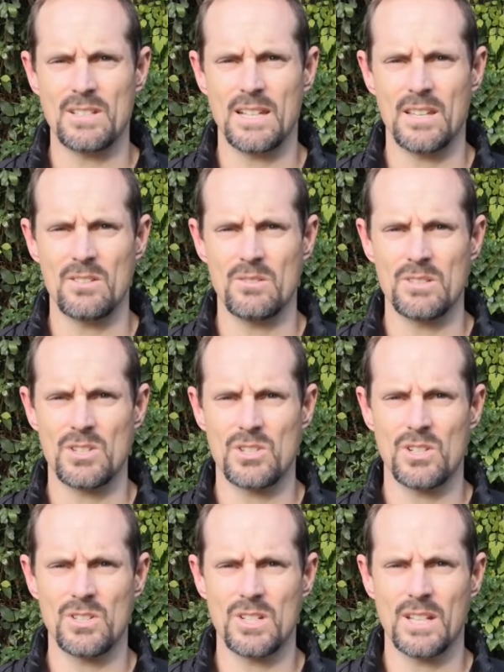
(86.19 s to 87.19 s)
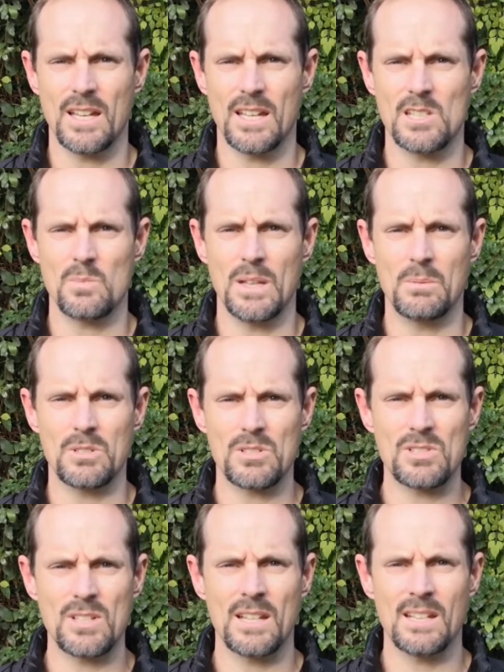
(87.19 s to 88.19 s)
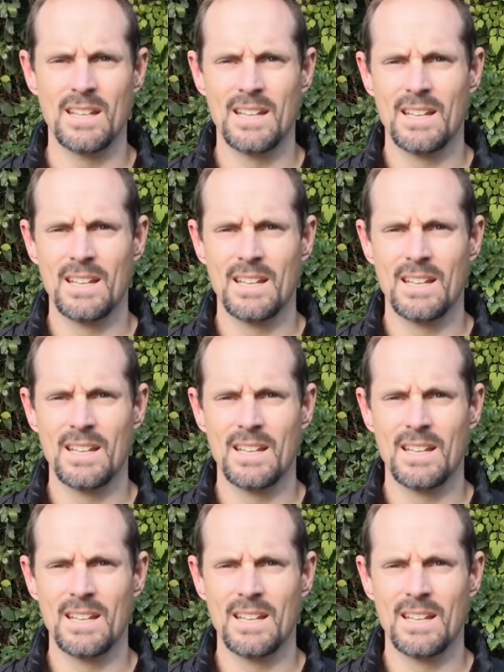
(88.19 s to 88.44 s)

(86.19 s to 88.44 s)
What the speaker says: together as a church again to be able to sing